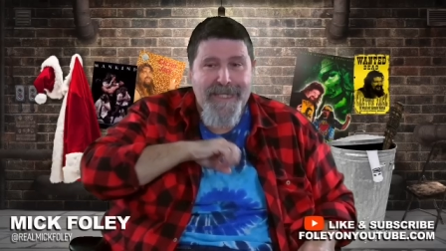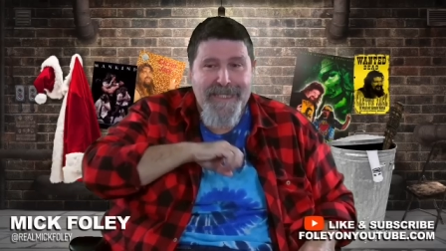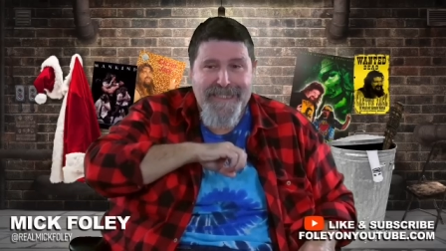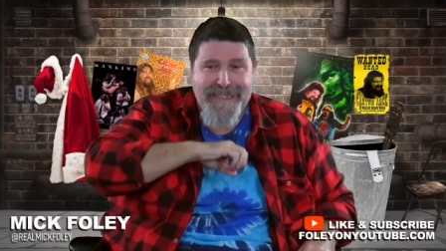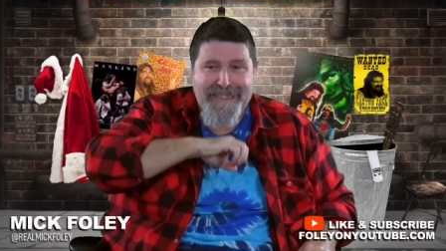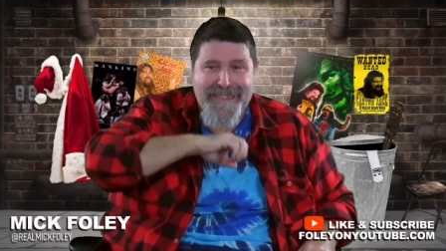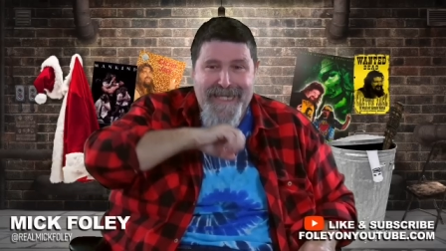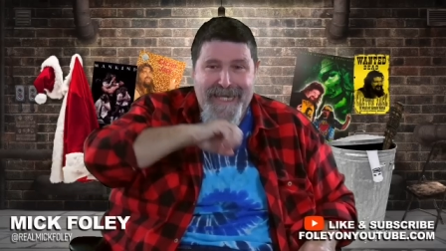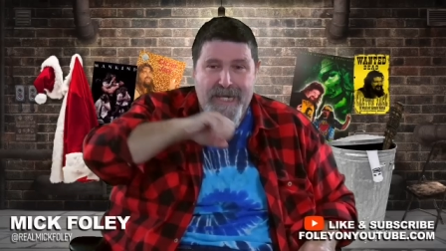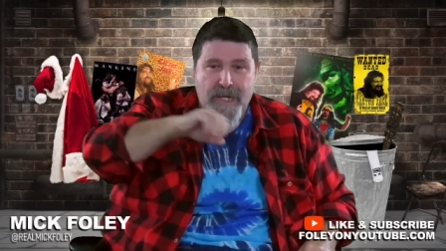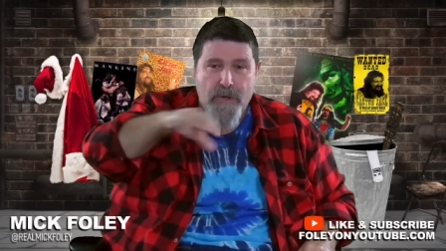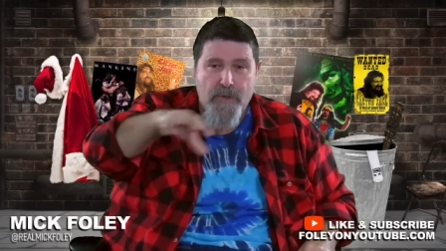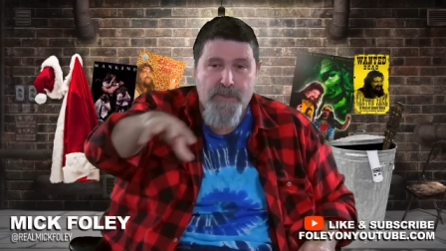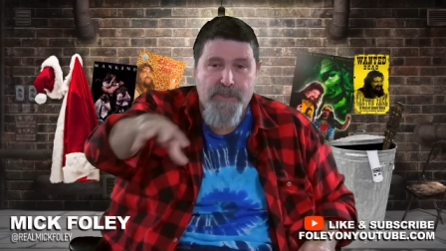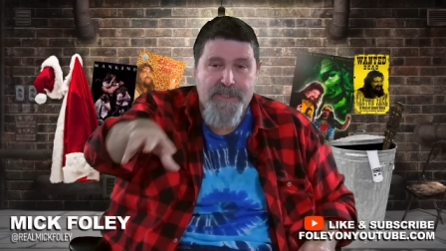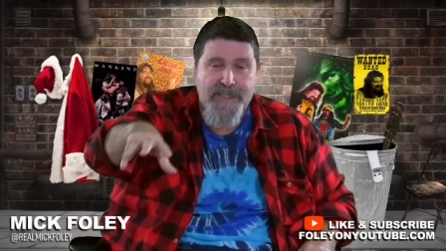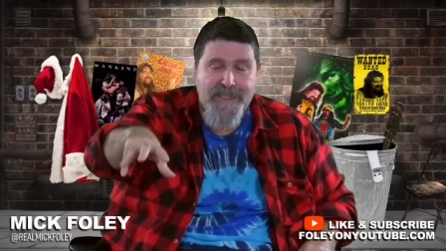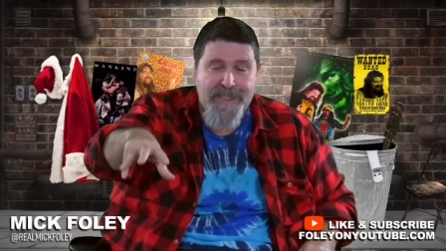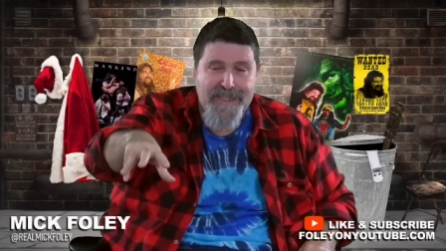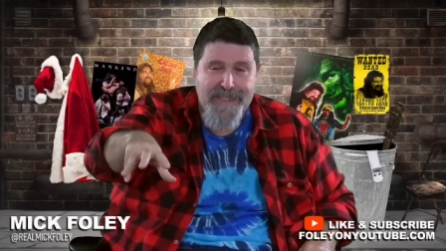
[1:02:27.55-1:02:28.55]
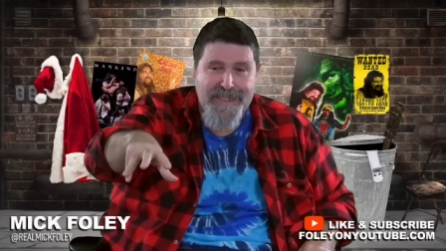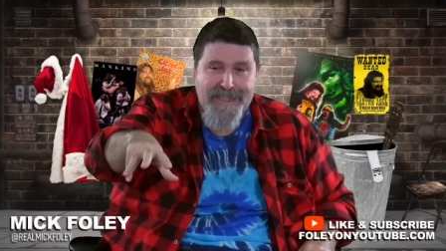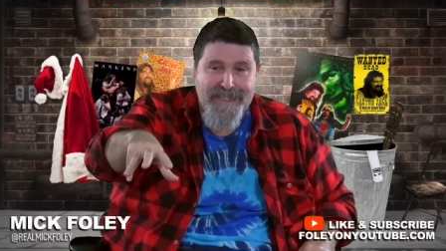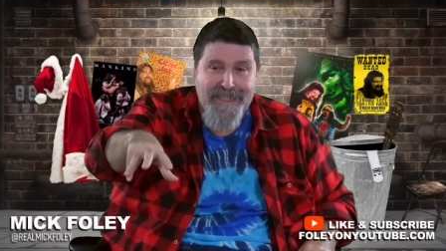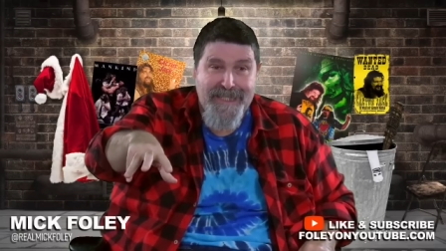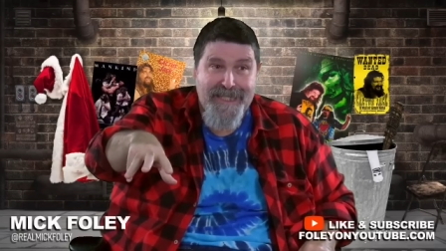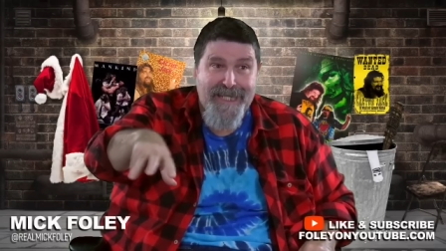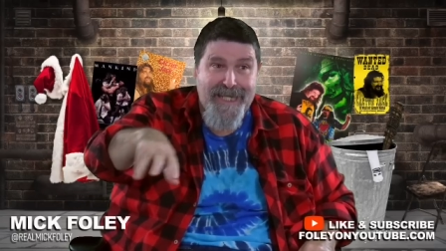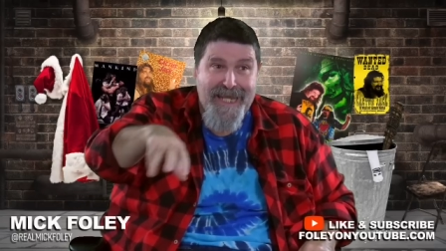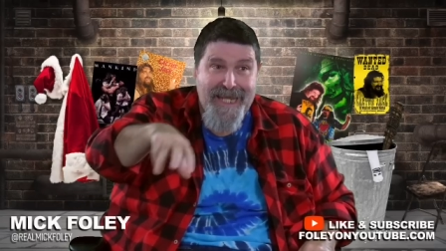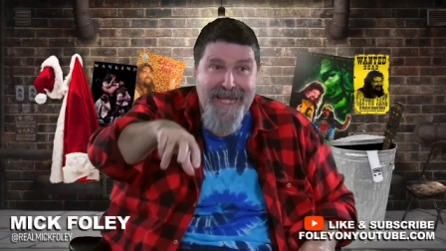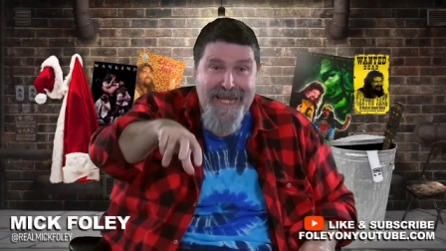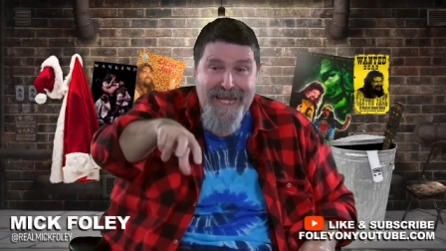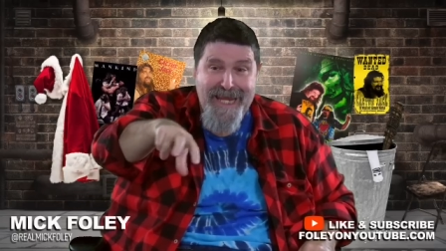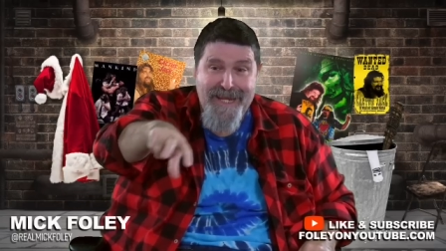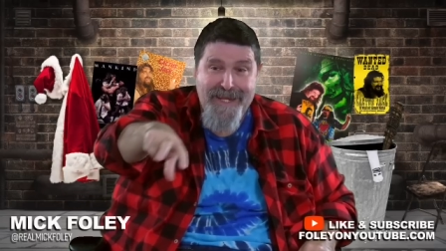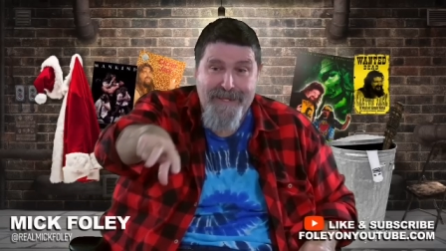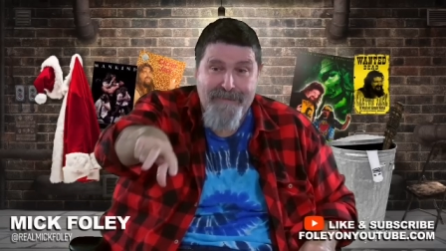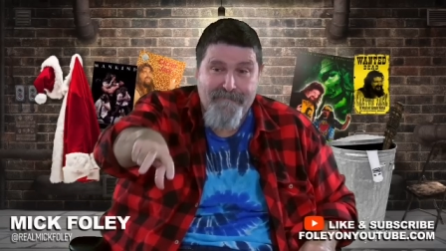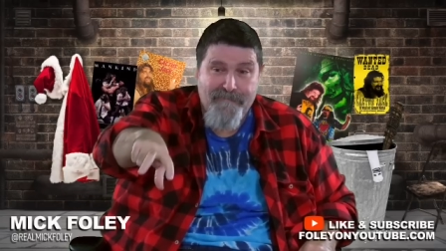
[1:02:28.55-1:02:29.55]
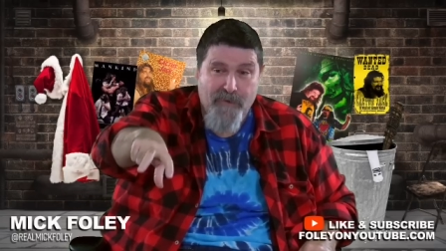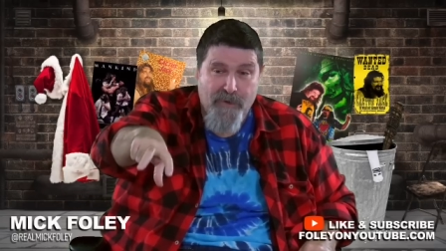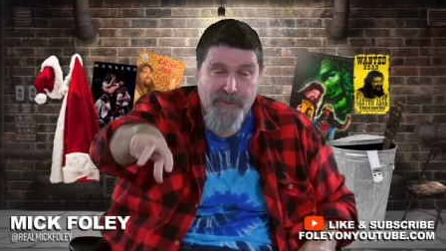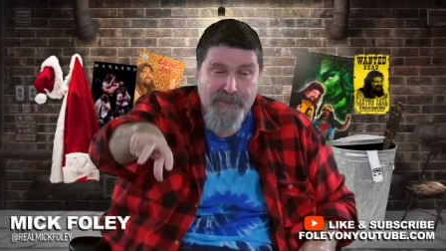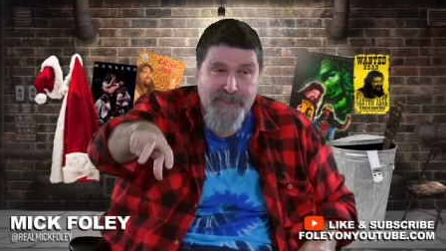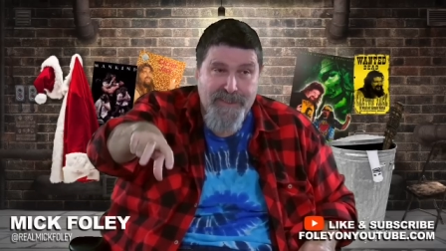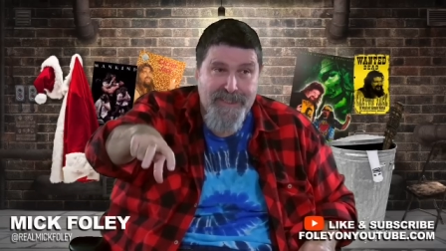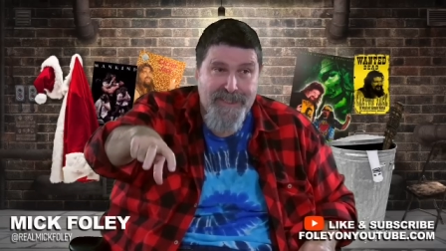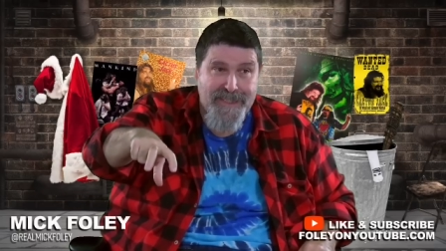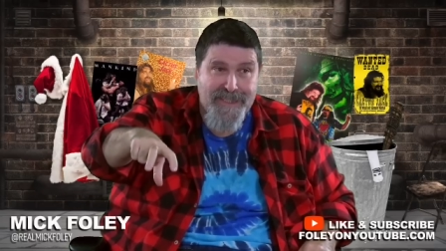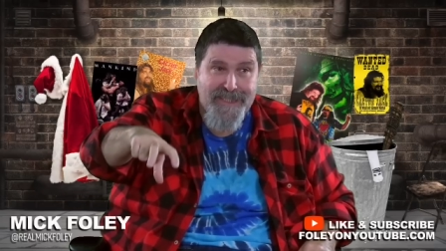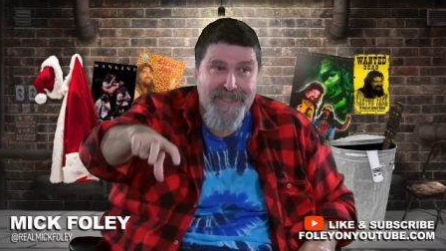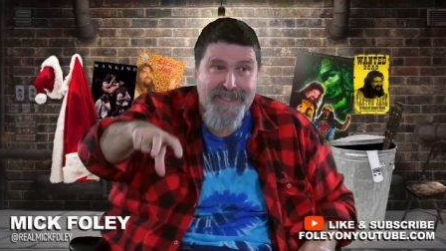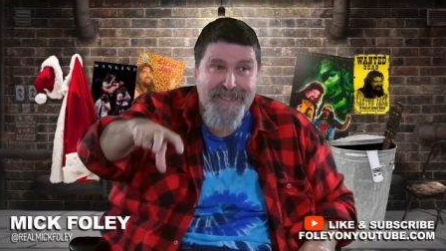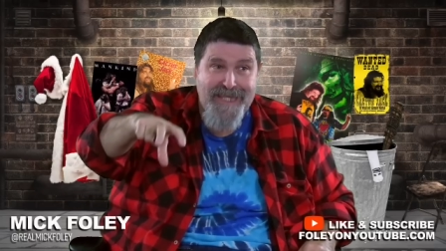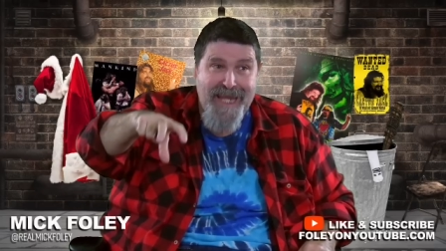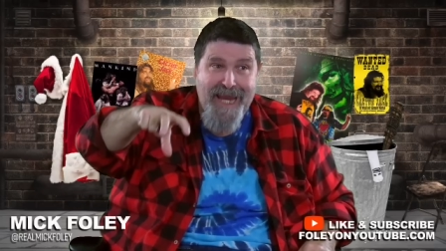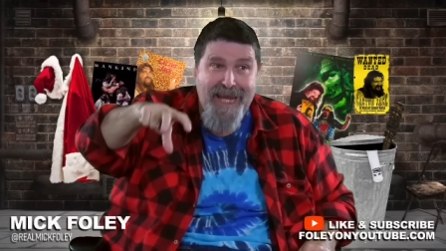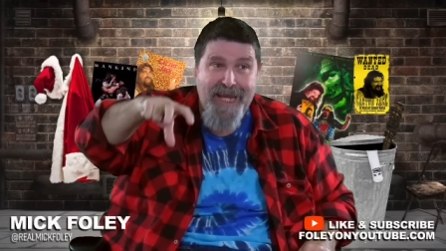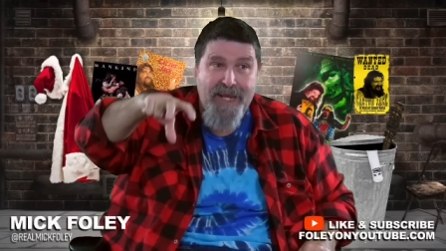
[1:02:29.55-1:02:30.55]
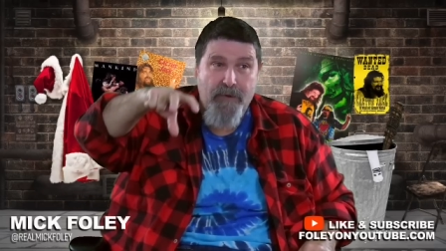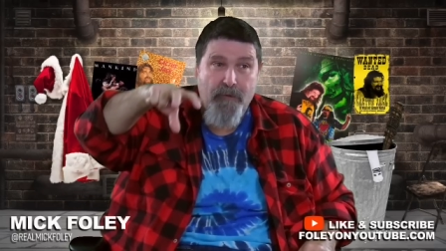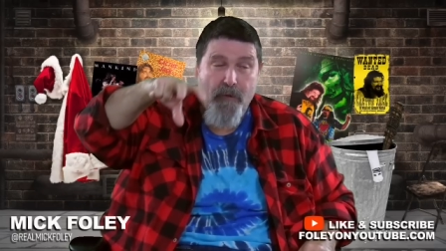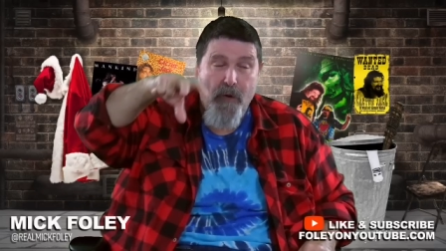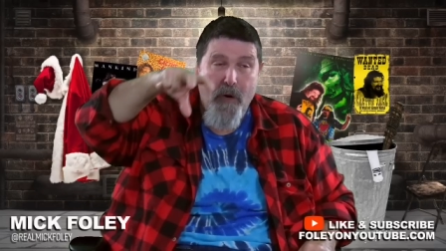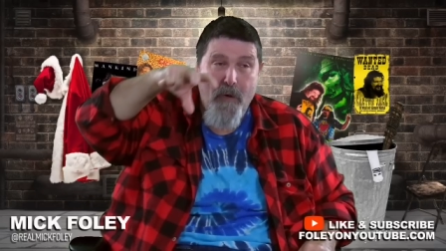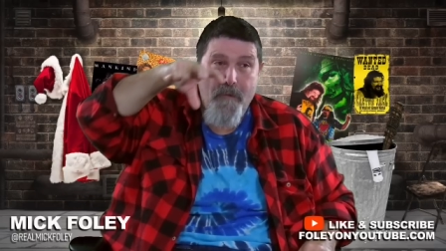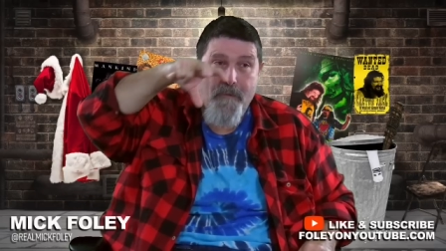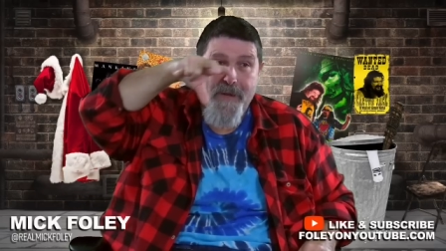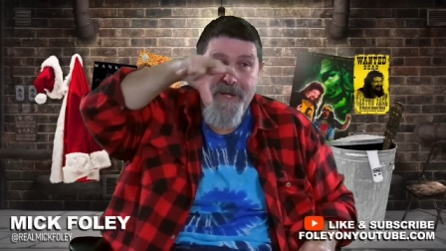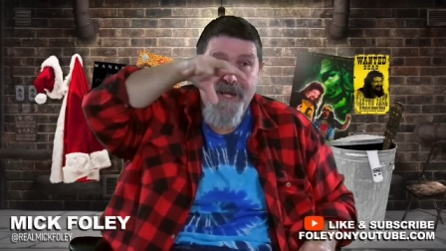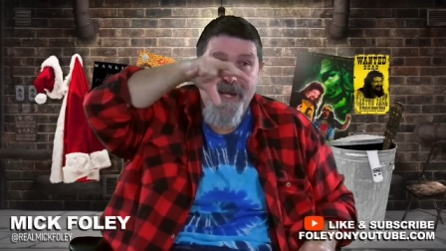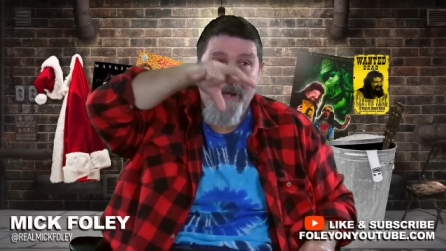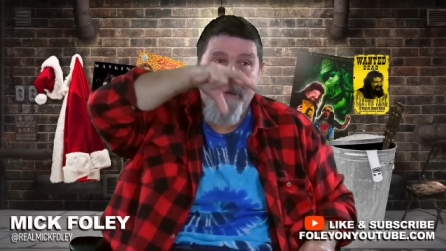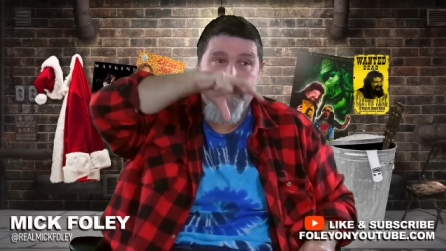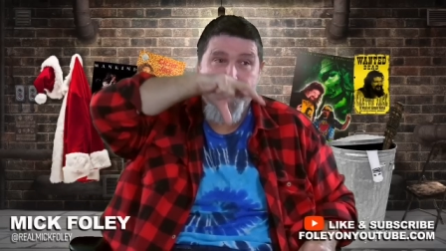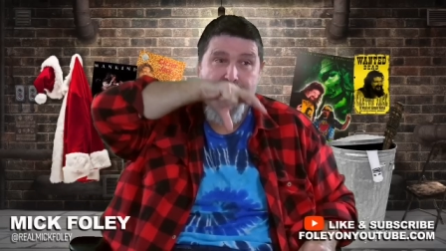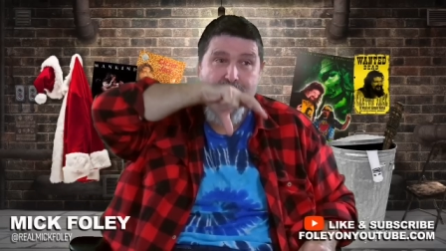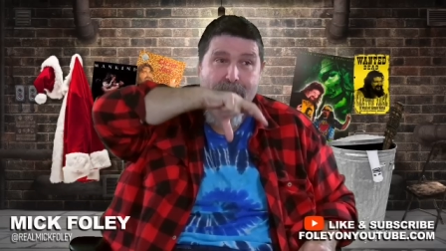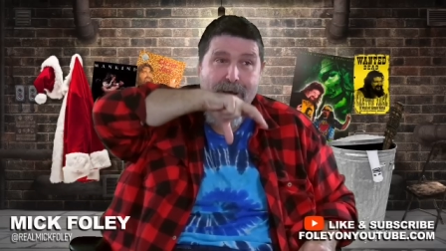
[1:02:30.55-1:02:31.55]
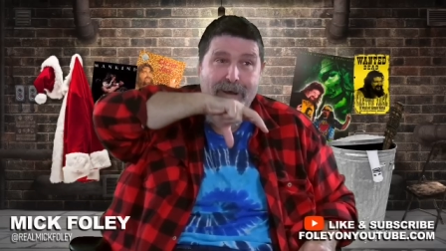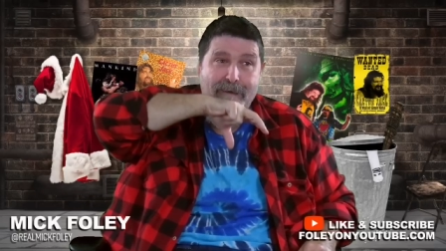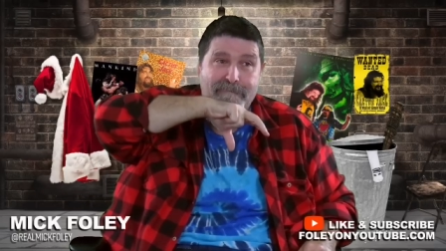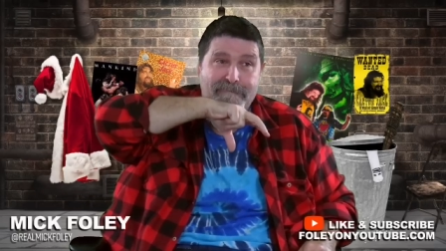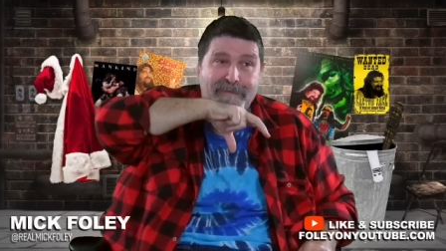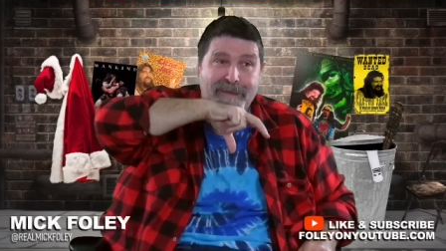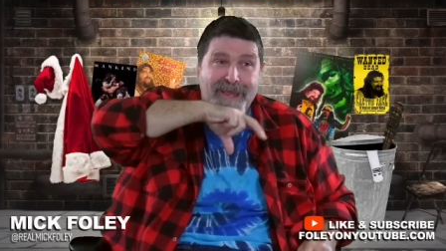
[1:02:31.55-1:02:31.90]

Sting goes to the, he vaults to the second rope and comes off.